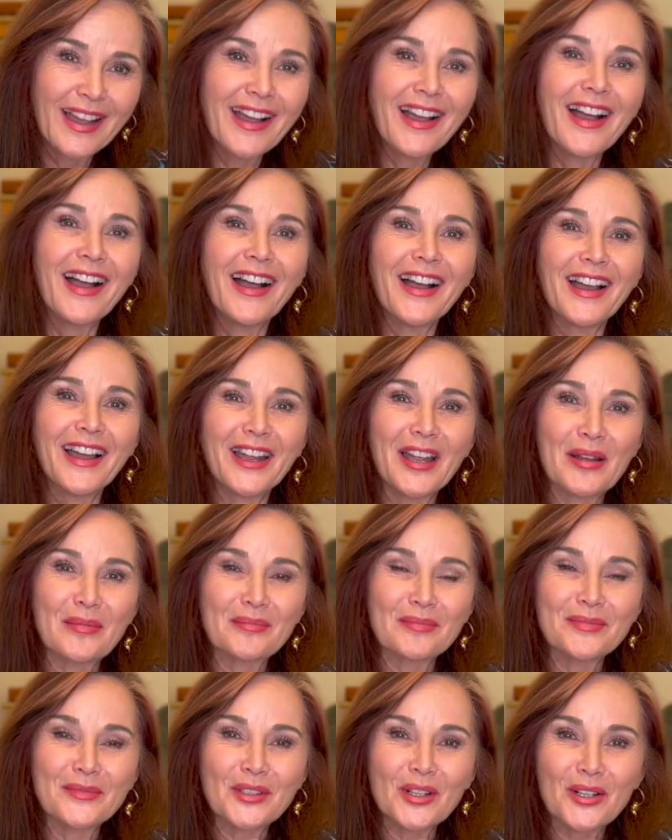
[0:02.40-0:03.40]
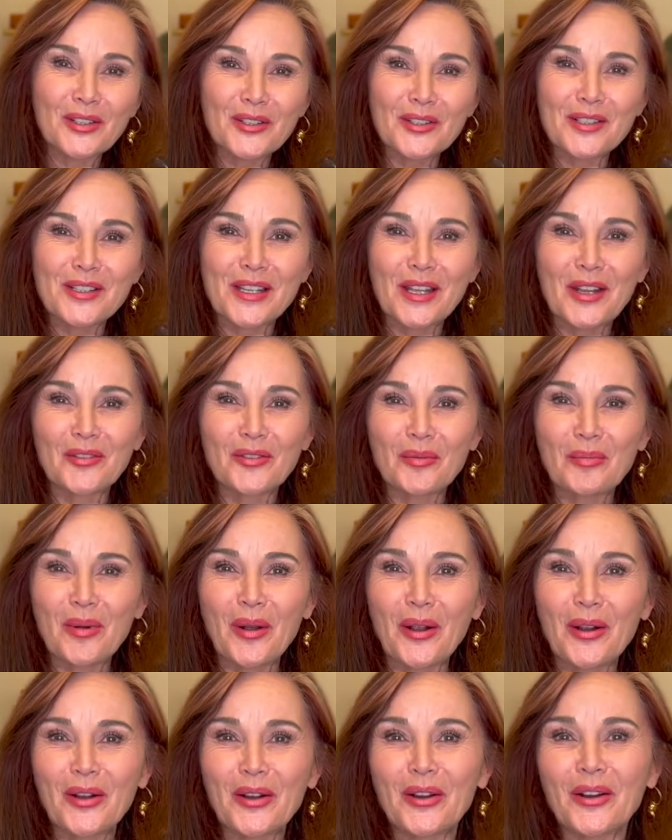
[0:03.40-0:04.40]
Hi, I'm Dr. Sandra
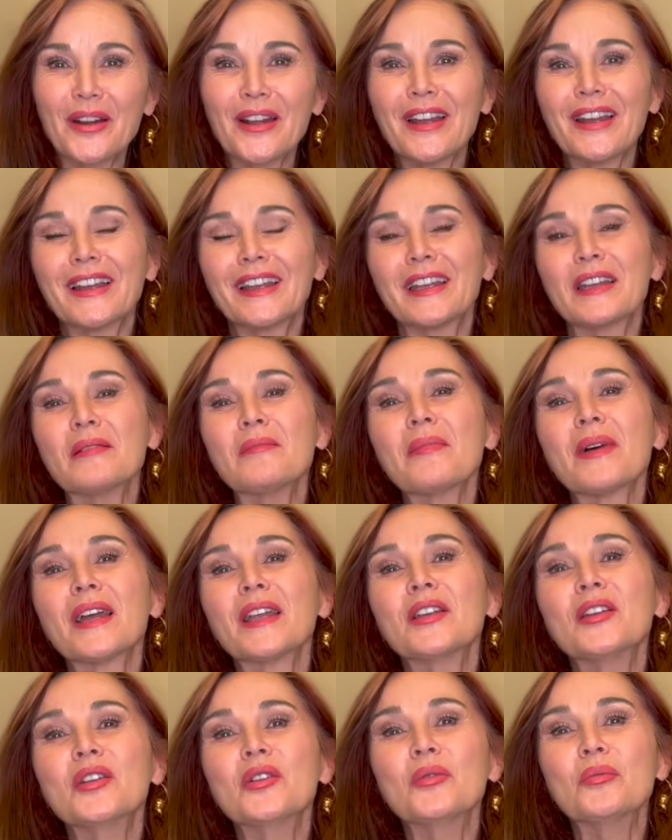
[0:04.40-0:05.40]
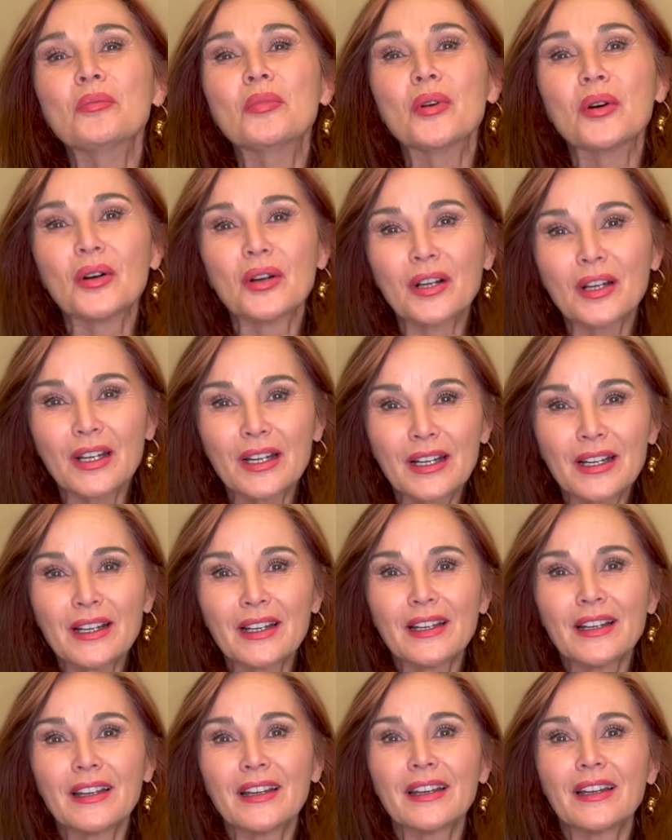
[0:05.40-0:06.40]
Parker. In my new book,
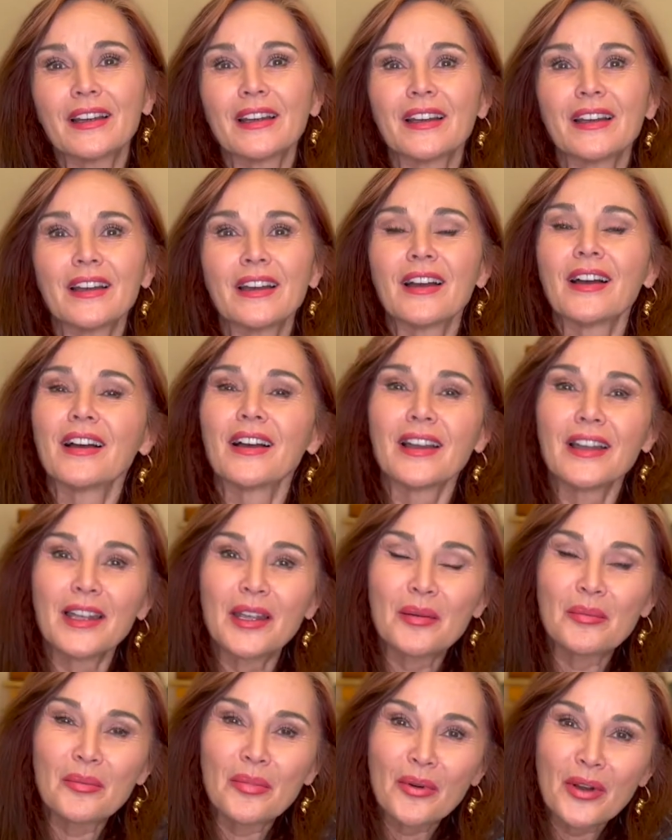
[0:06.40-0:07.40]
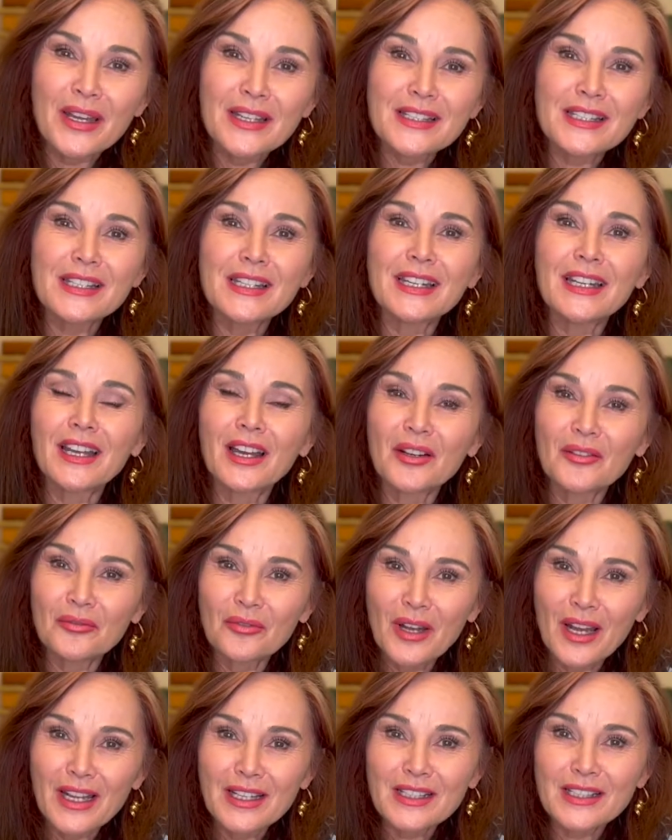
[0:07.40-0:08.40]
Embracing
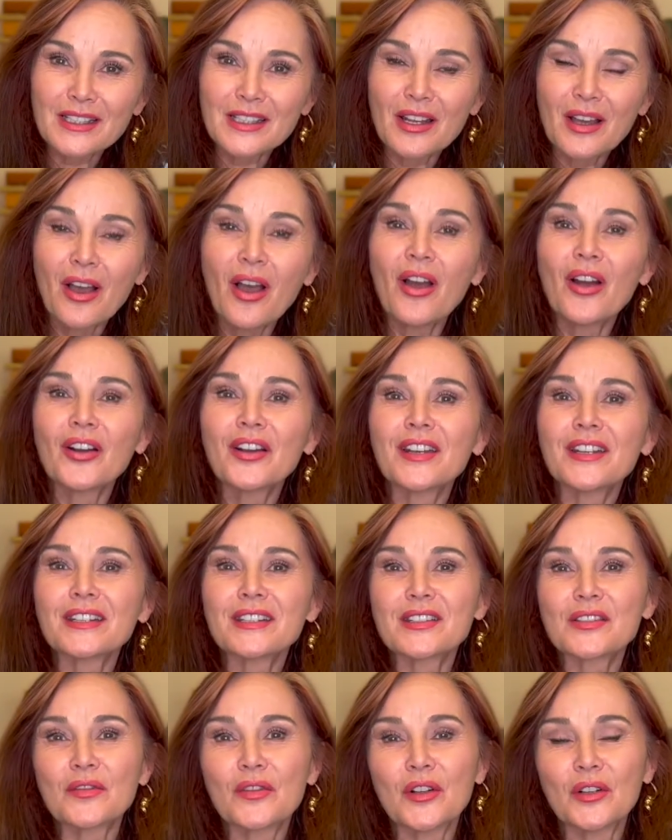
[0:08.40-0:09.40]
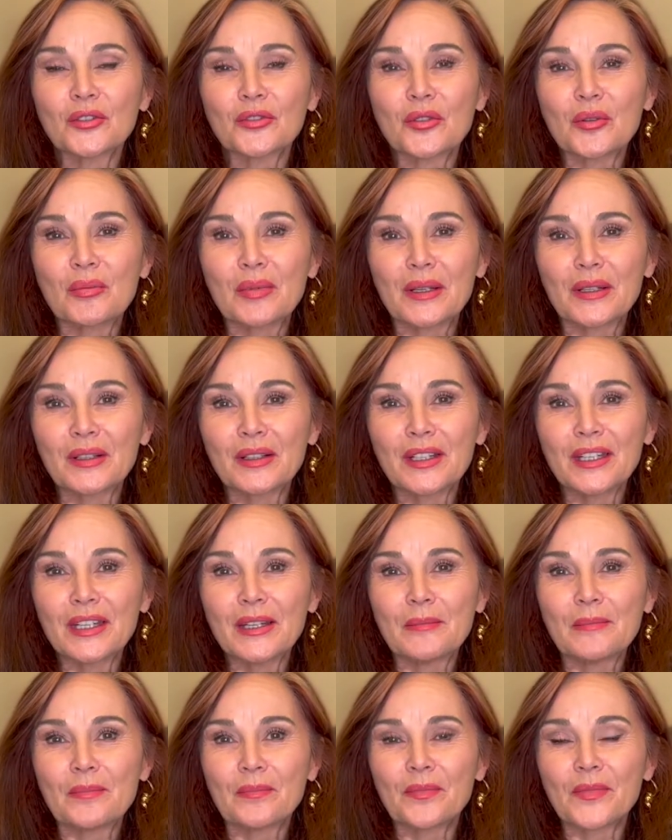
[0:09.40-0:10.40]
Unrest, Harness Vulnerability
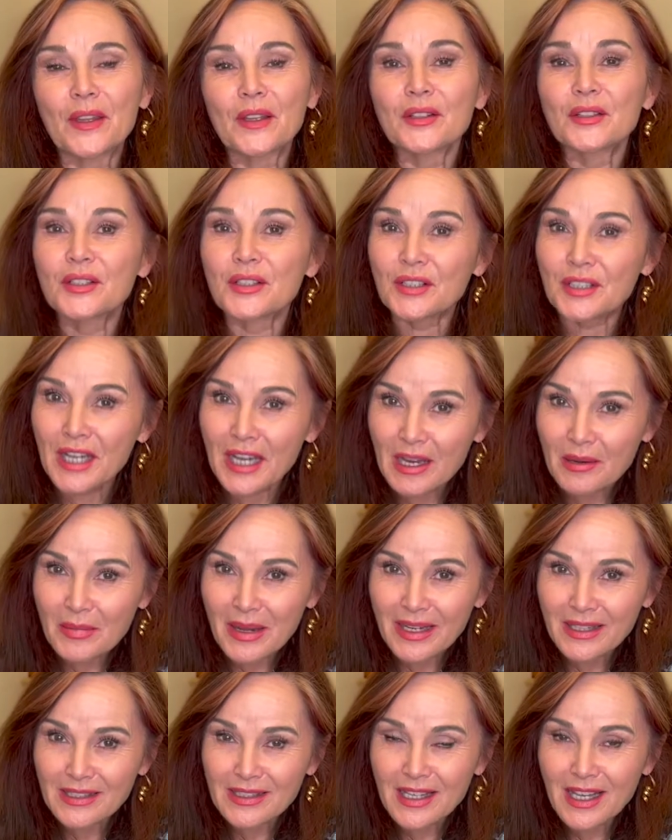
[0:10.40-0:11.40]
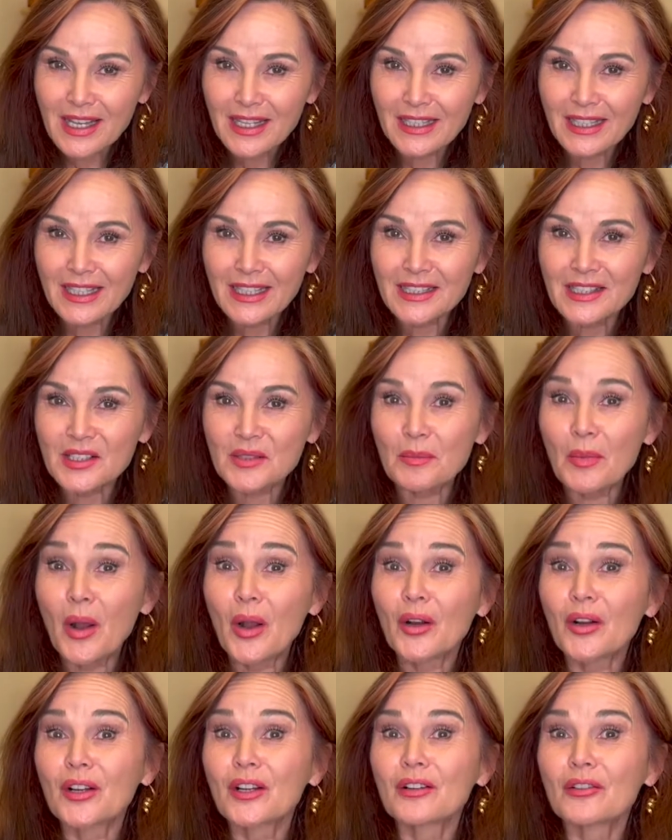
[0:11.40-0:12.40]
to Tame Anxiety and
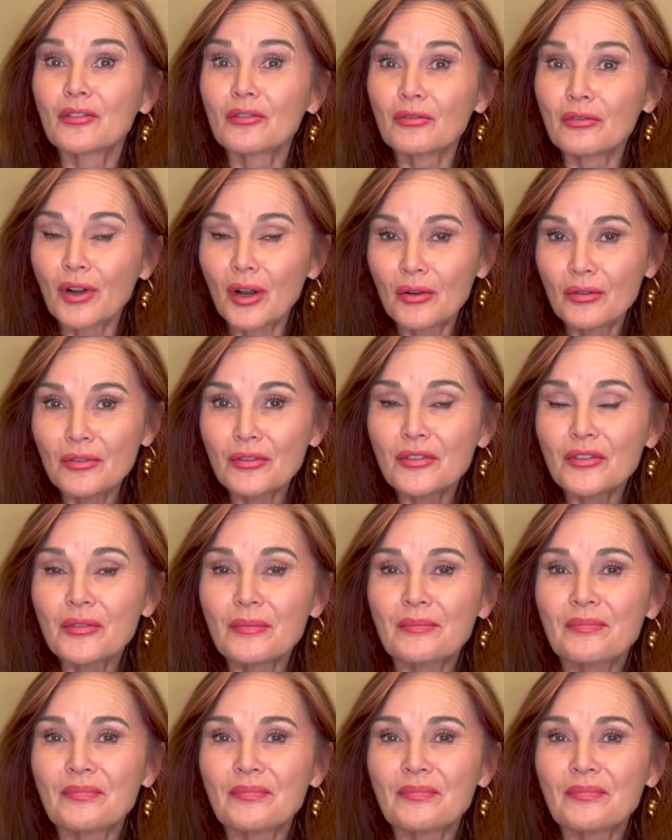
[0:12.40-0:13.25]
Spark Growth,